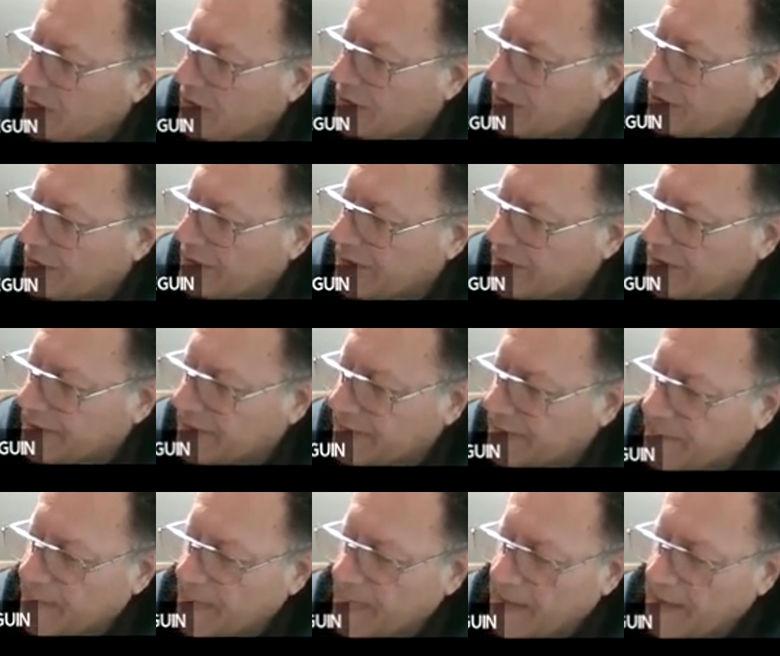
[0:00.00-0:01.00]
or here.
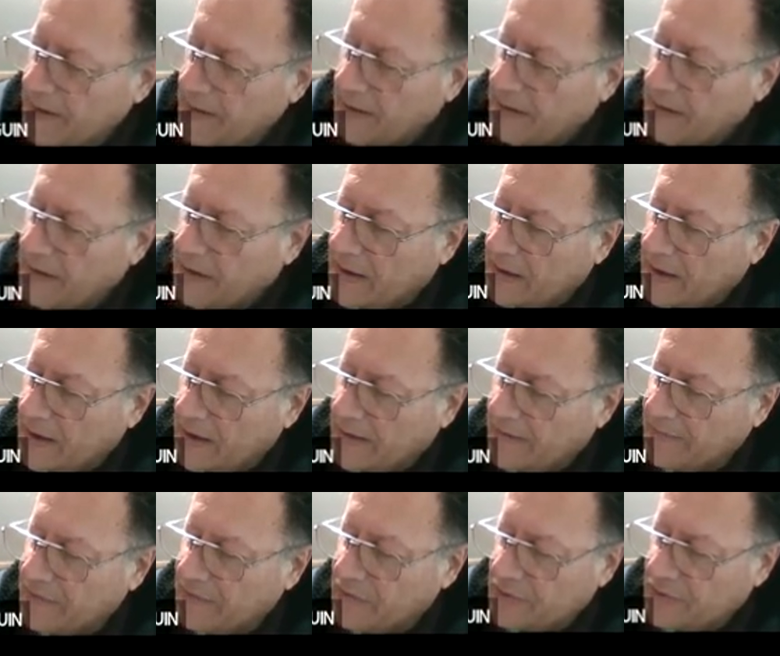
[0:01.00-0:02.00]

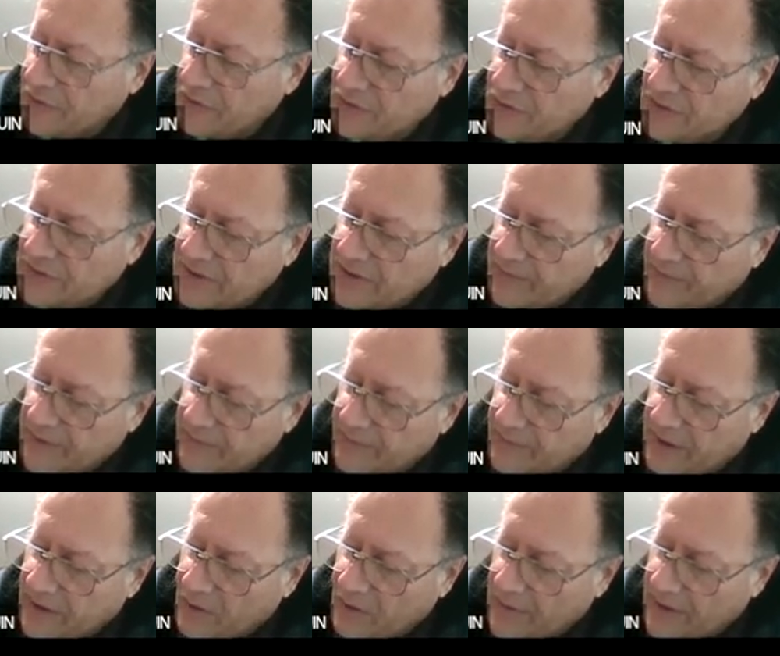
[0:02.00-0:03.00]
If you are using the
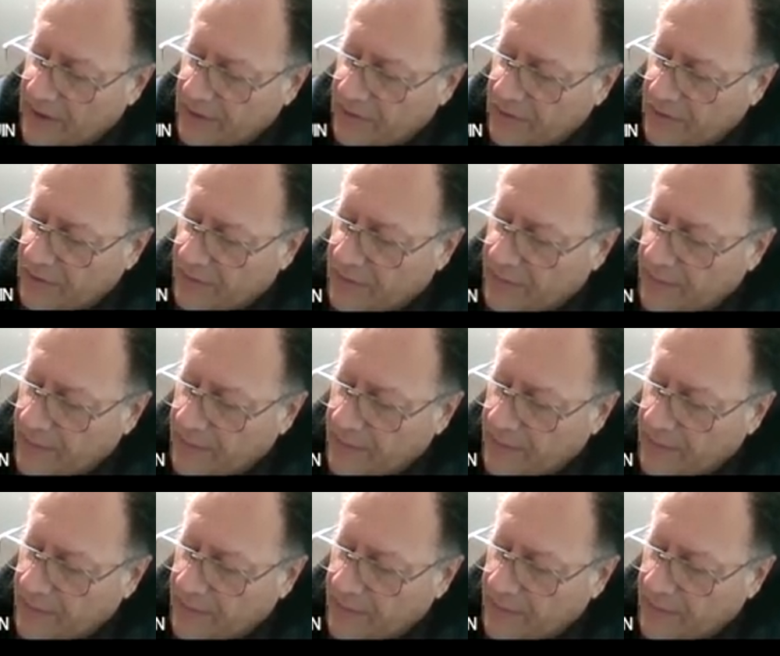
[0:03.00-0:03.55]
p-value method,